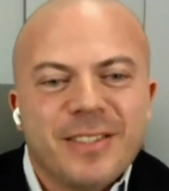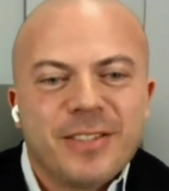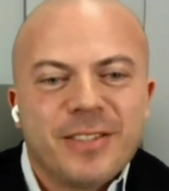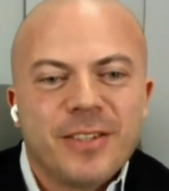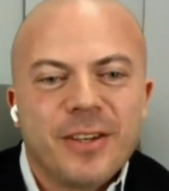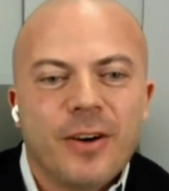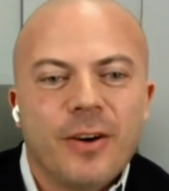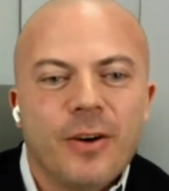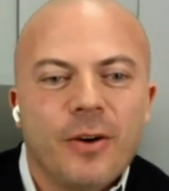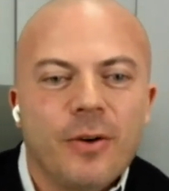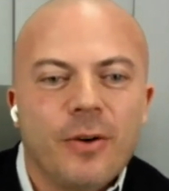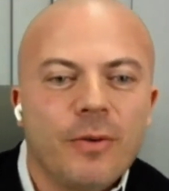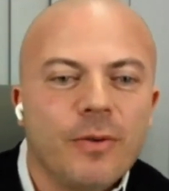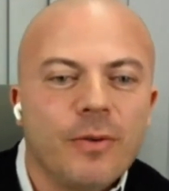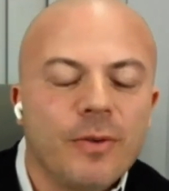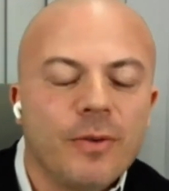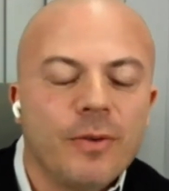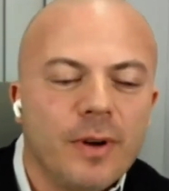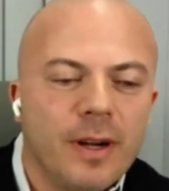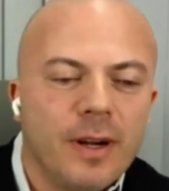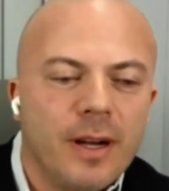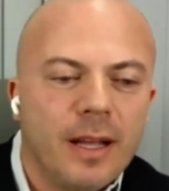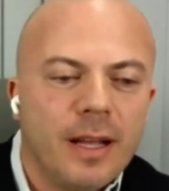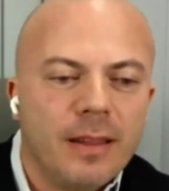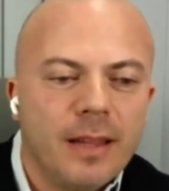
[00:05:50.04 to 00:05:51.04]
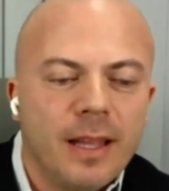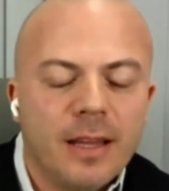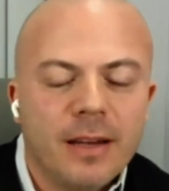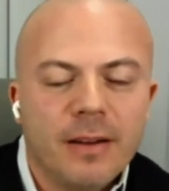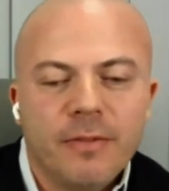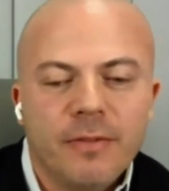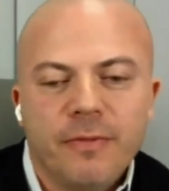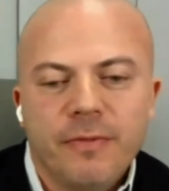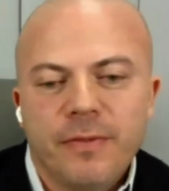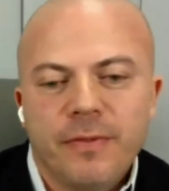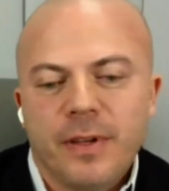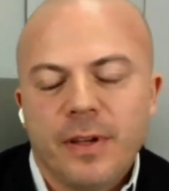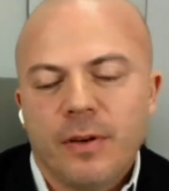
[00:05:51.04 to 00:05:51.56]
So a lot
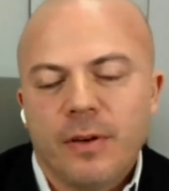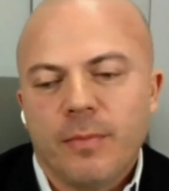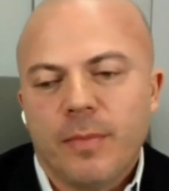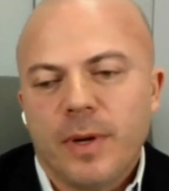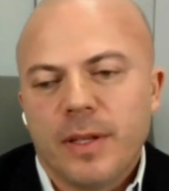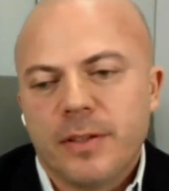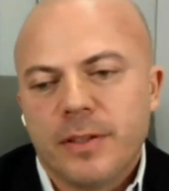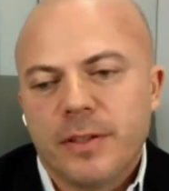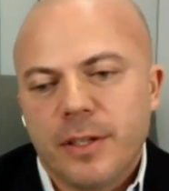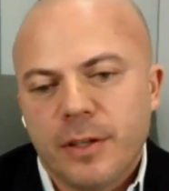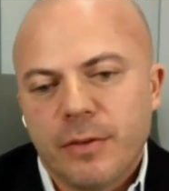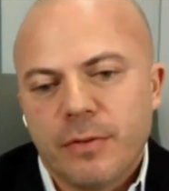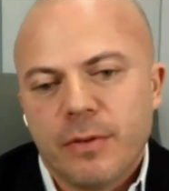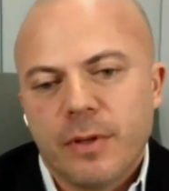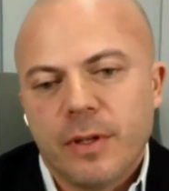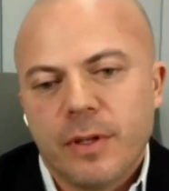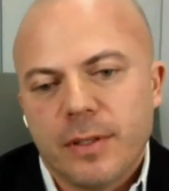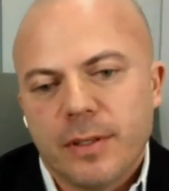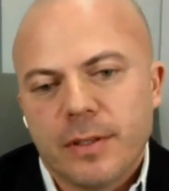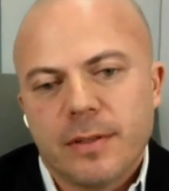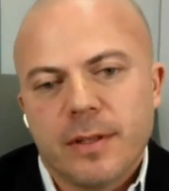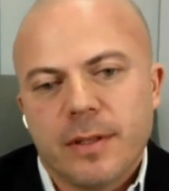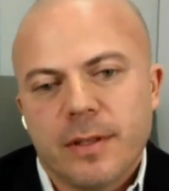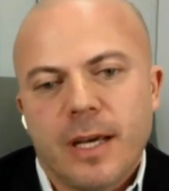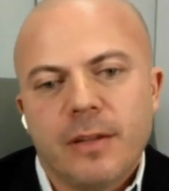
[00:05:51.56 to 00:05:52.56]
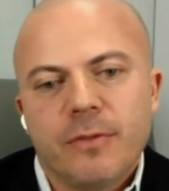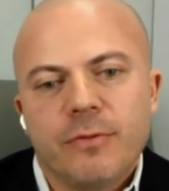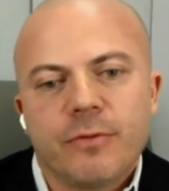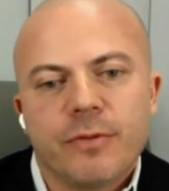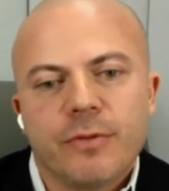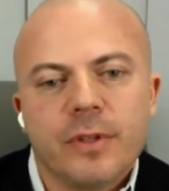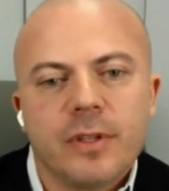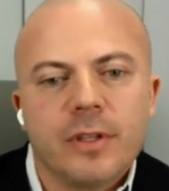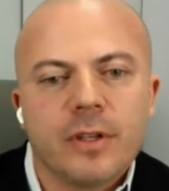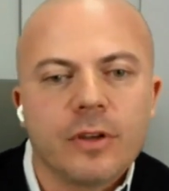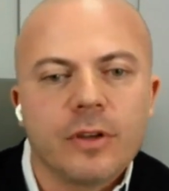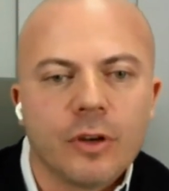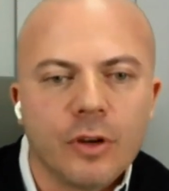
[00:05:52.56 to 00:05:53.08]
of materials not
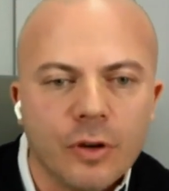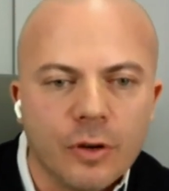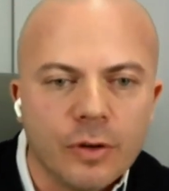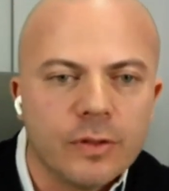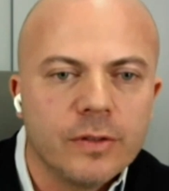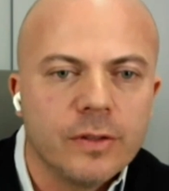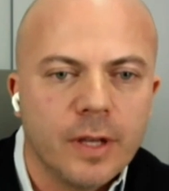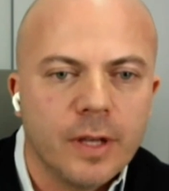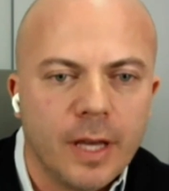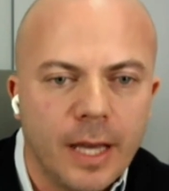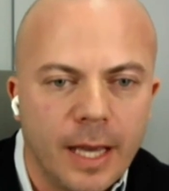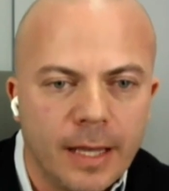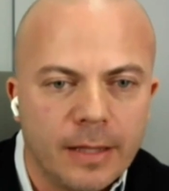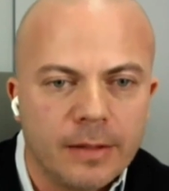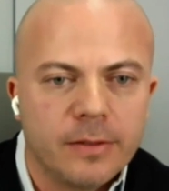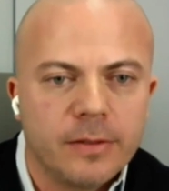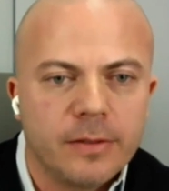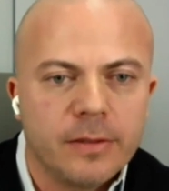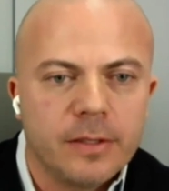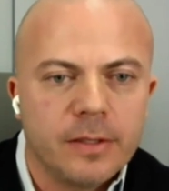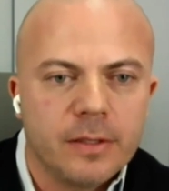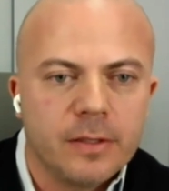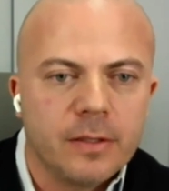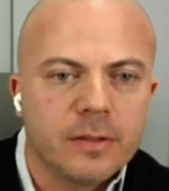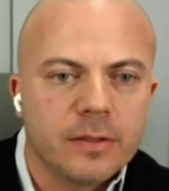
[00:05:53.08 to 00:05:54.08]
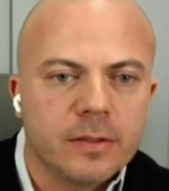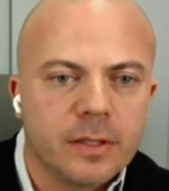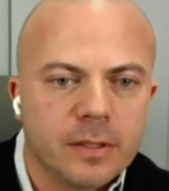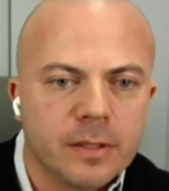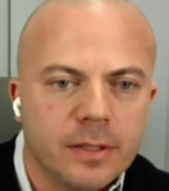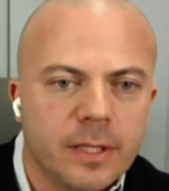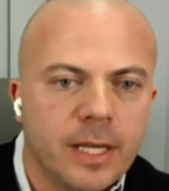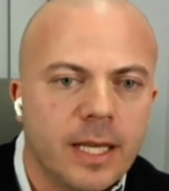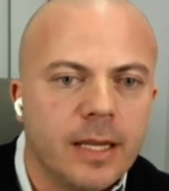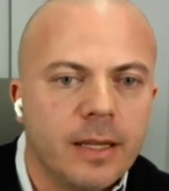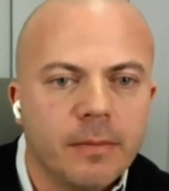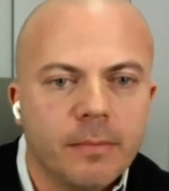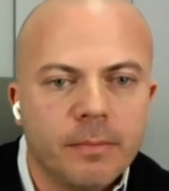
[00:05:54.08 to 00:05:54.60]
really good at
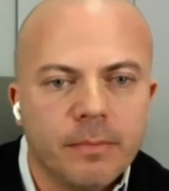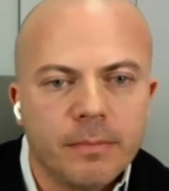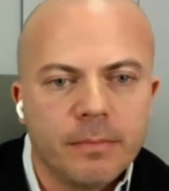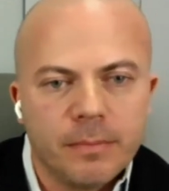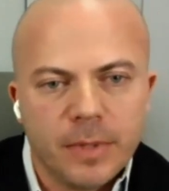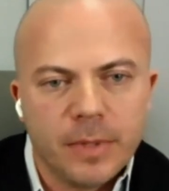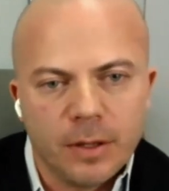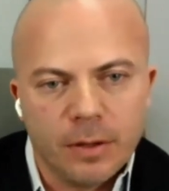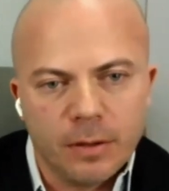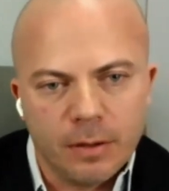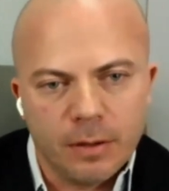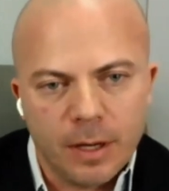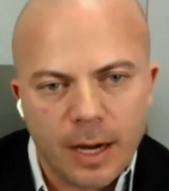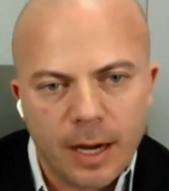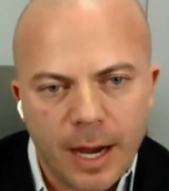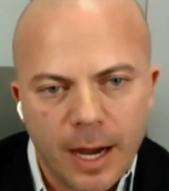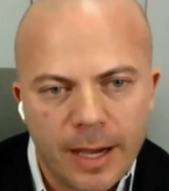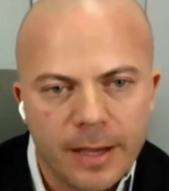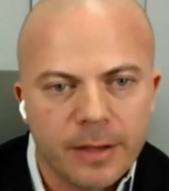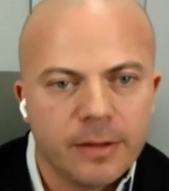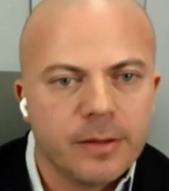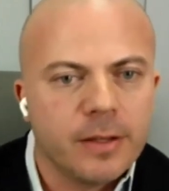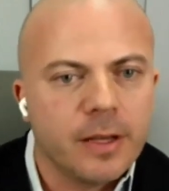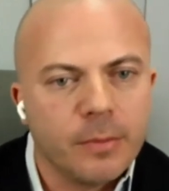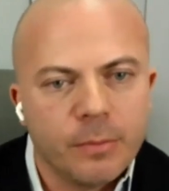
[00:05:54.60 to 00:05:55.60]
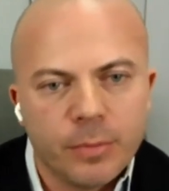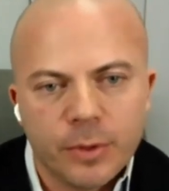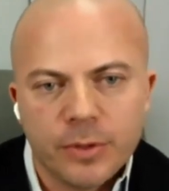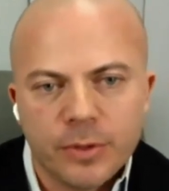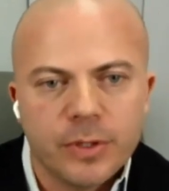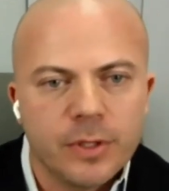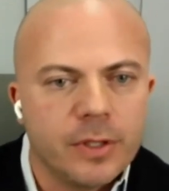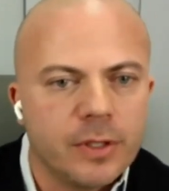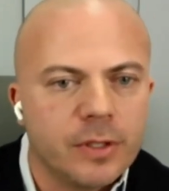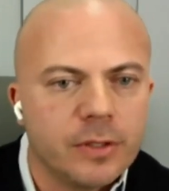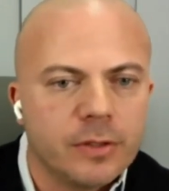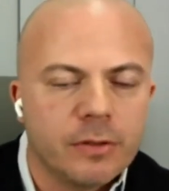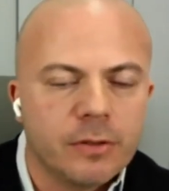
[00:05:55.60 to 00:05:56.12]
sustaining high
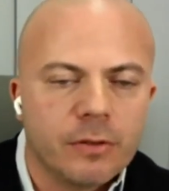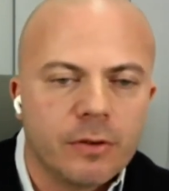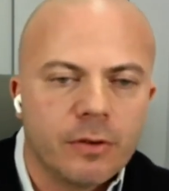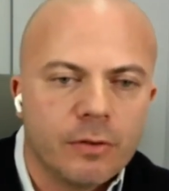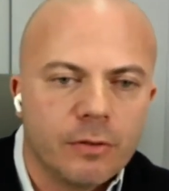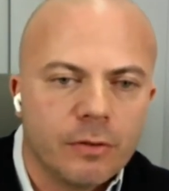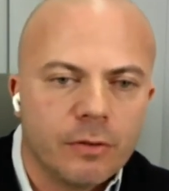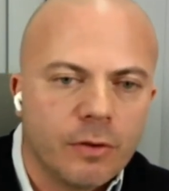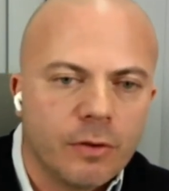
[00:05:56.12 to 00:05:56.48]
temperatures,